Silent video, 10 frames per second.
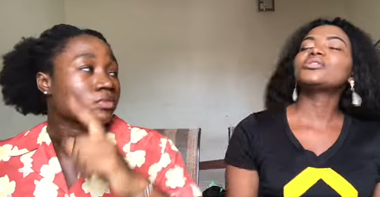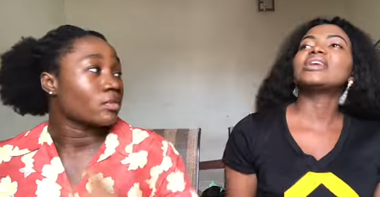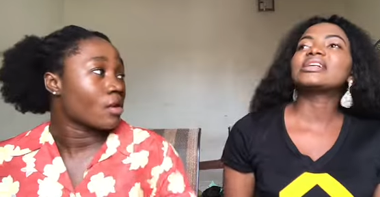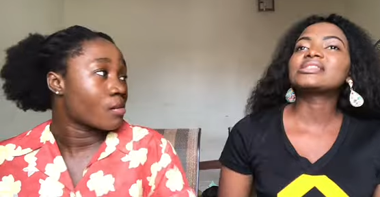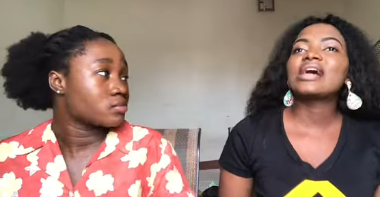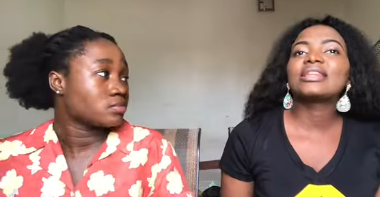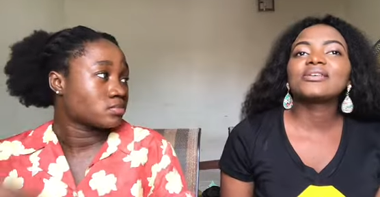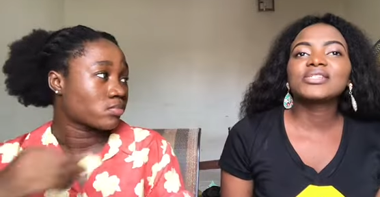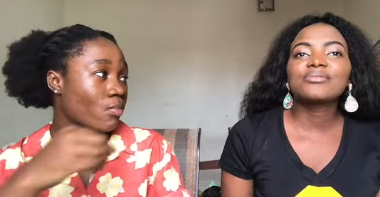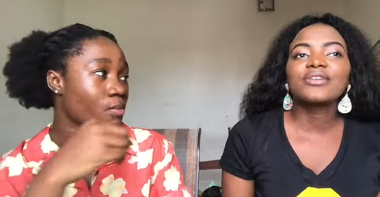Speaker 1: know that
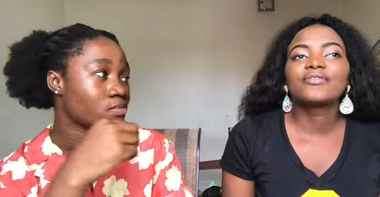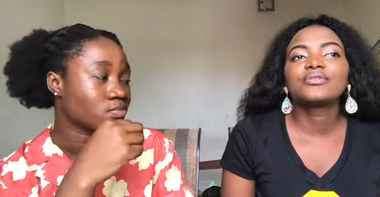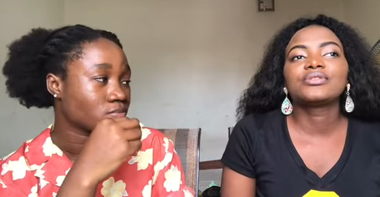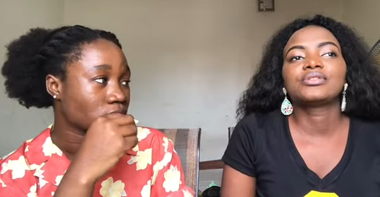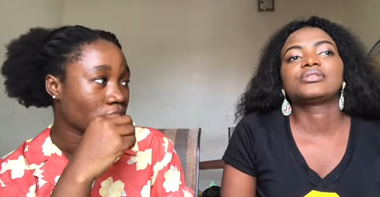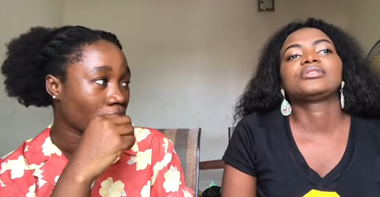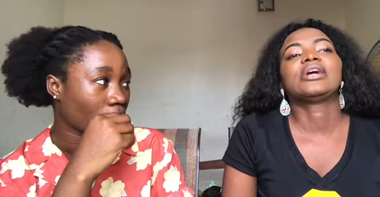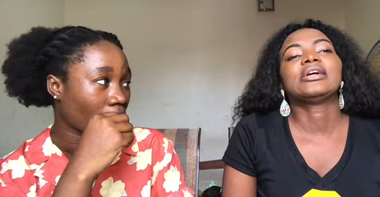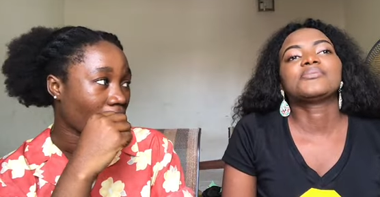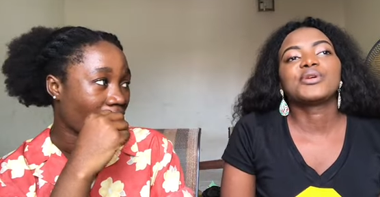there's a time I followed
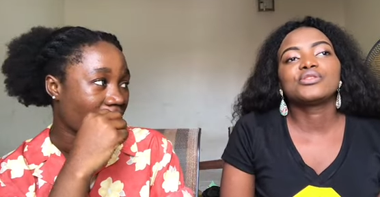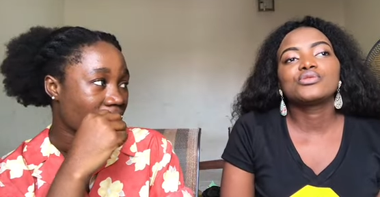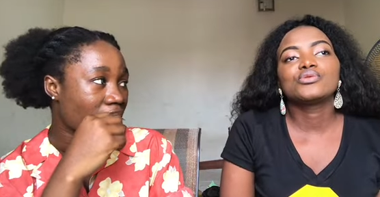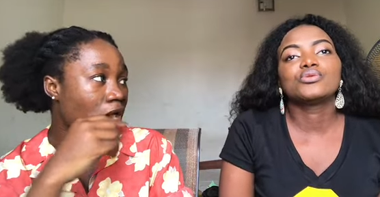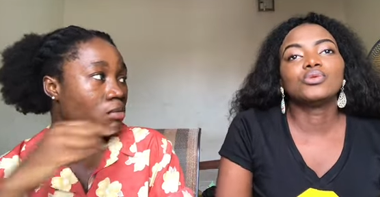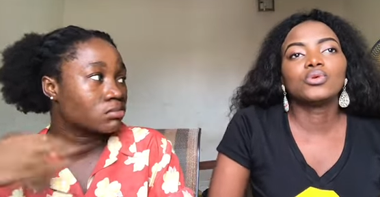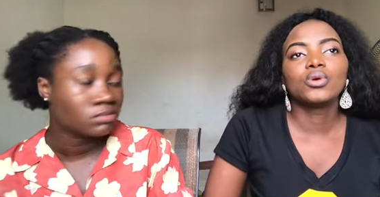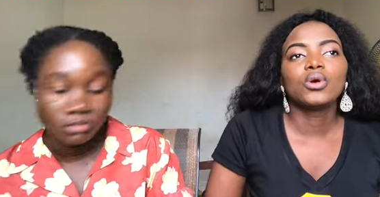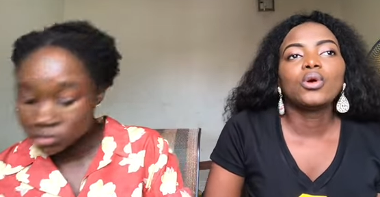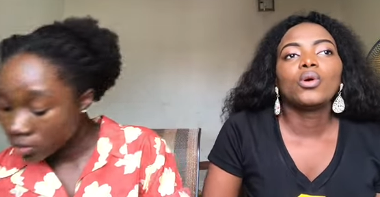Jasmine to
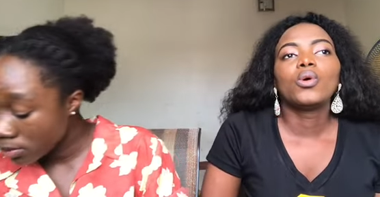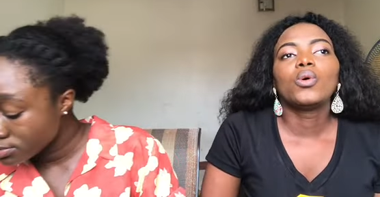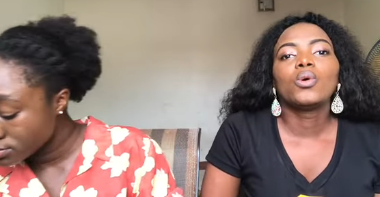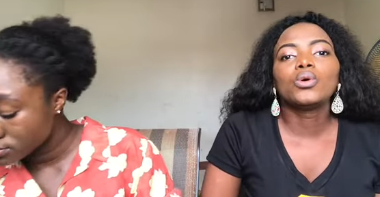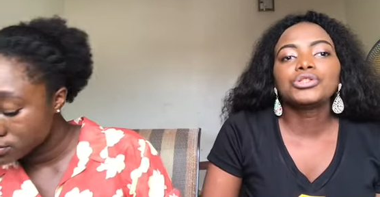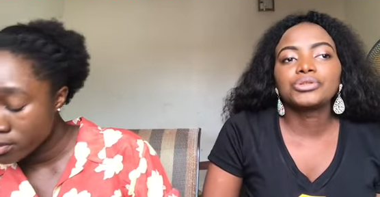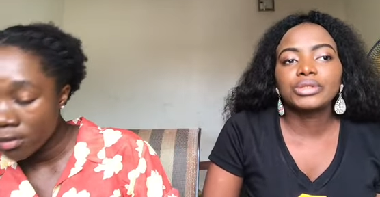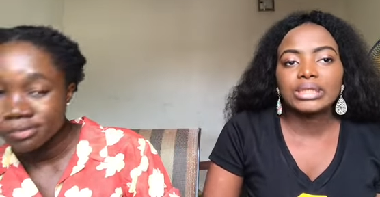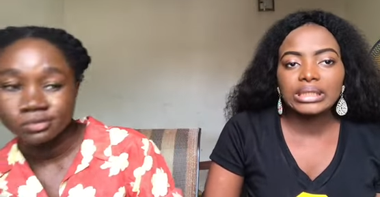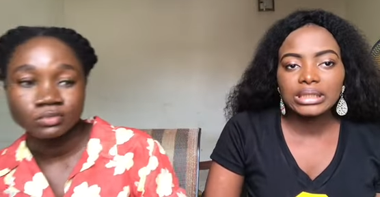
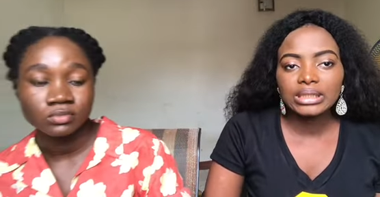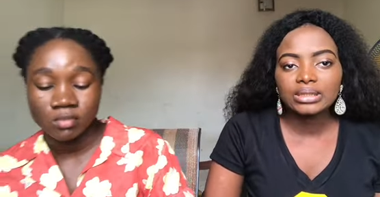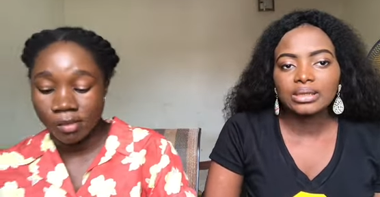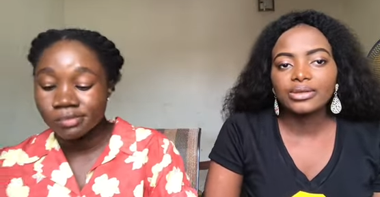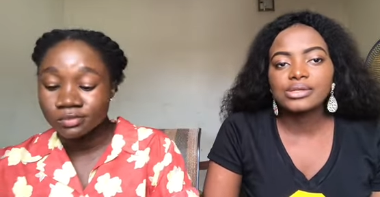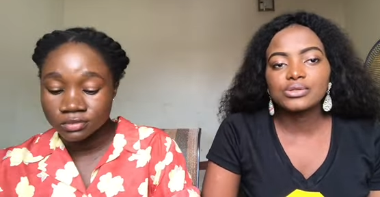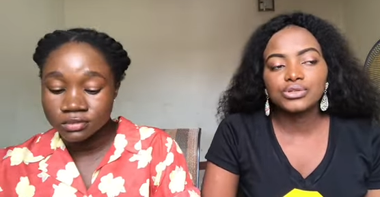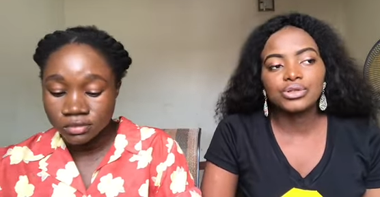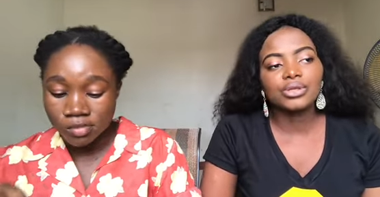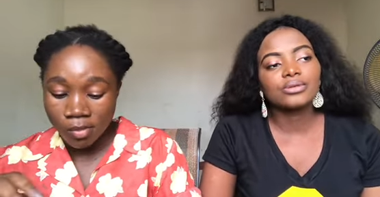Oshodi? I think it's
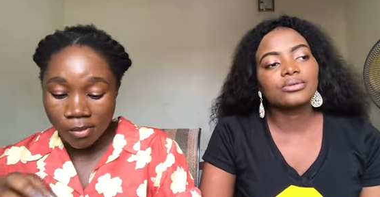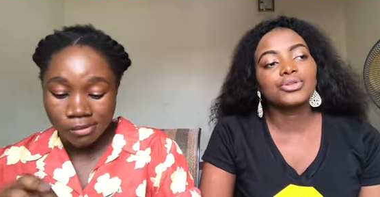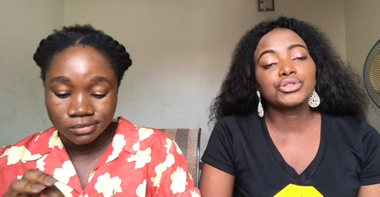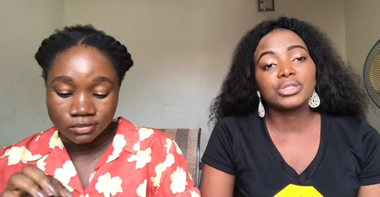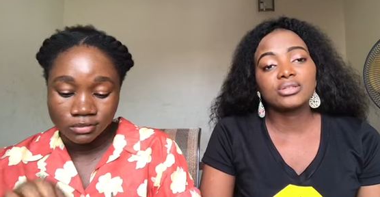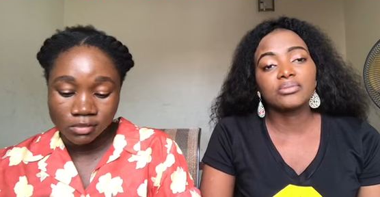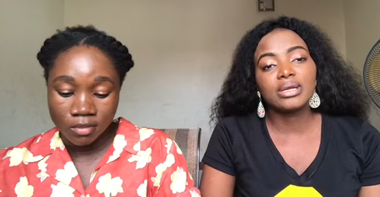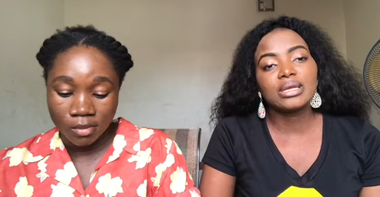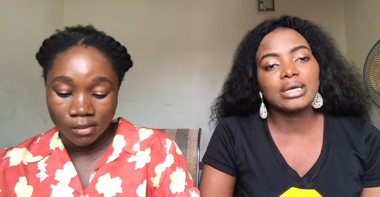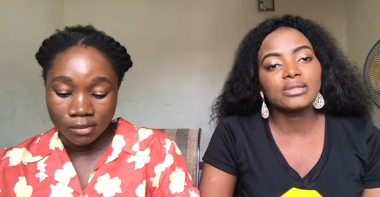Oshodi. Oshodi is of
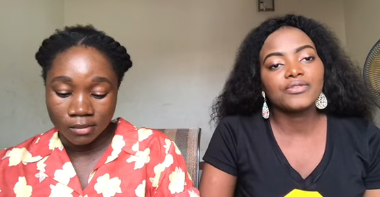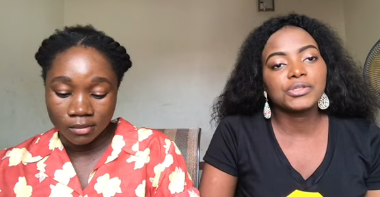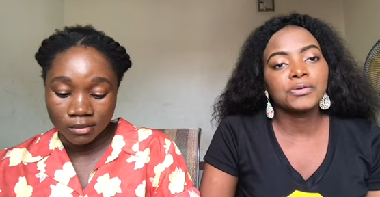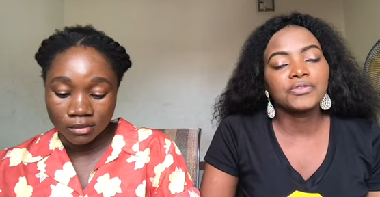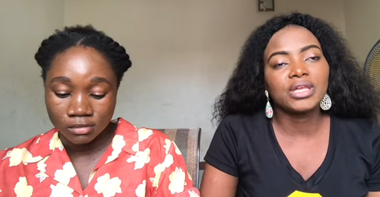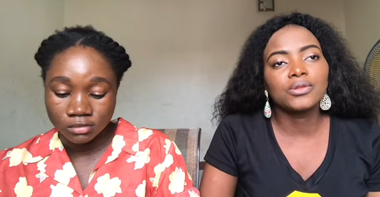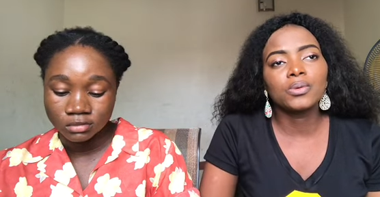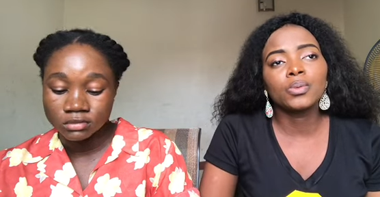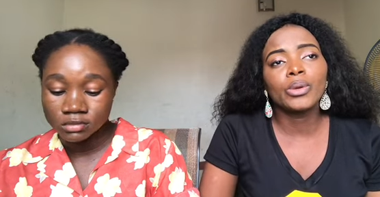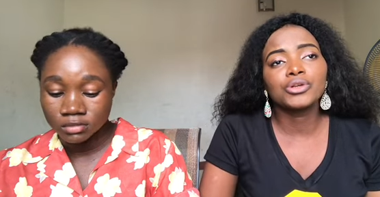Maryland. For some of it, I
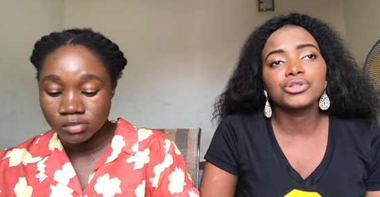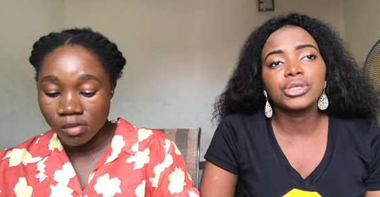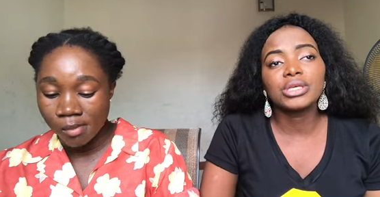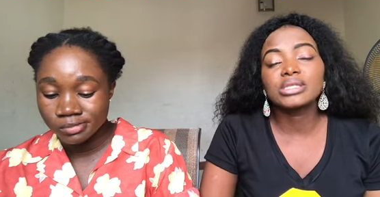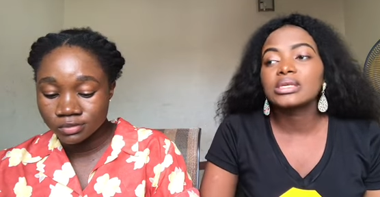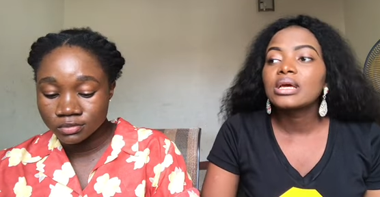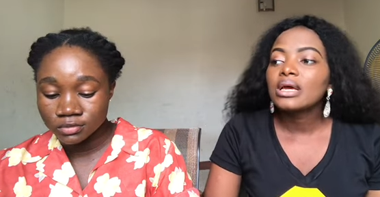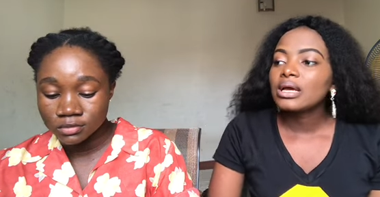know where Oshodi is.